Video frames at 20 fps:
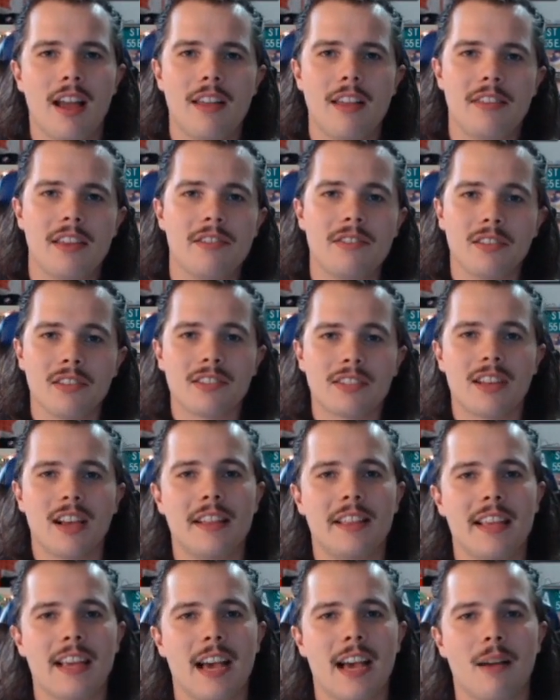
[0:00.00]
and then they'll
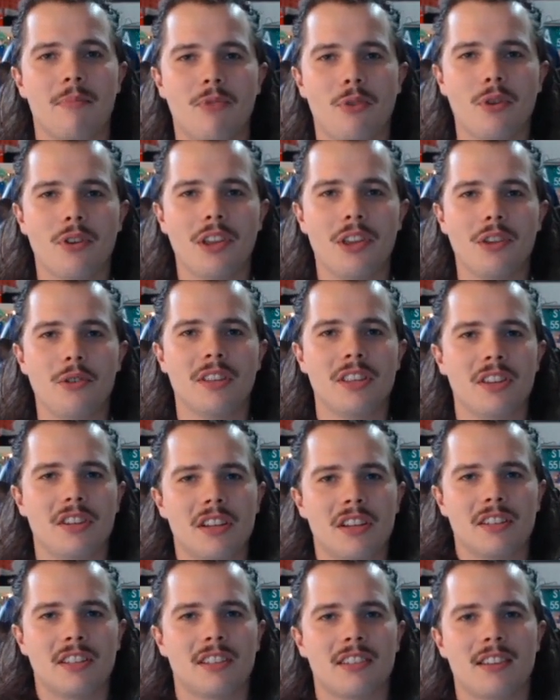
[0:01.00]
sign the app for you, and you
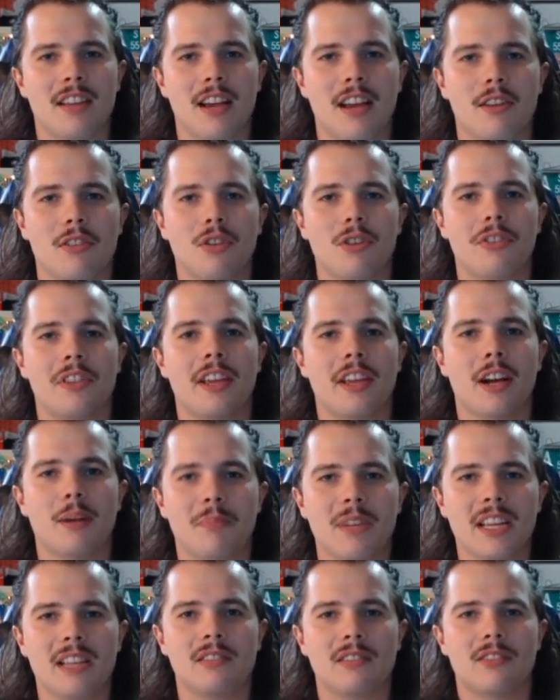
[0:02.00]
can just download the
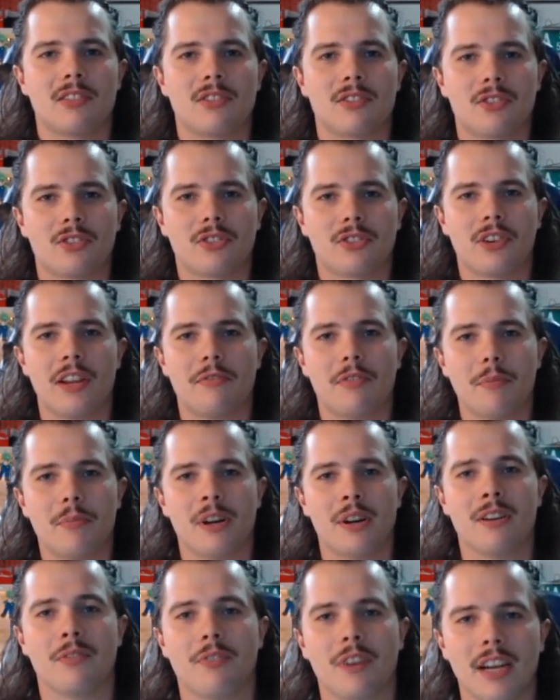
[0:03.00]
updates straight from
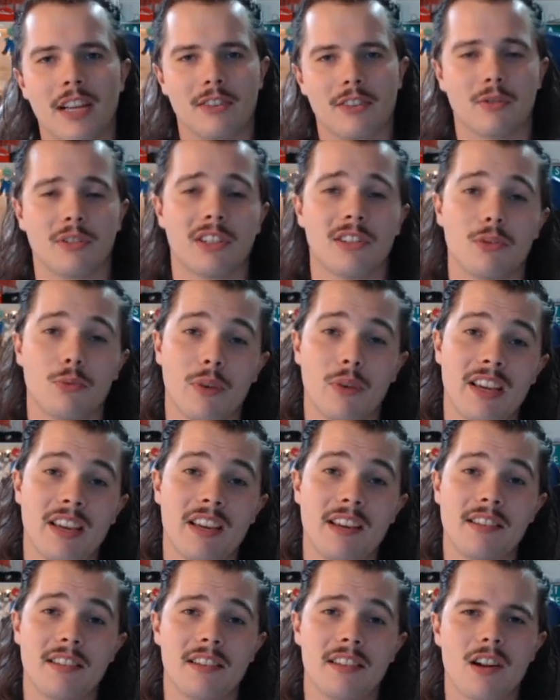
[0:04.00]
your device, which is way
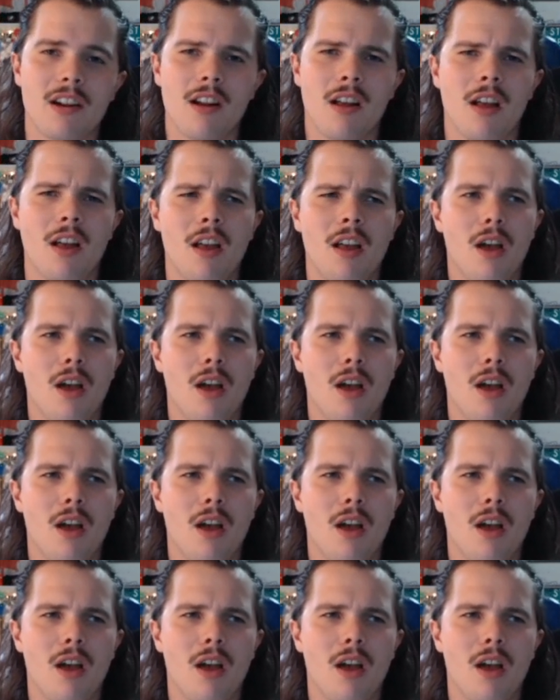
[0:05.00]
easier.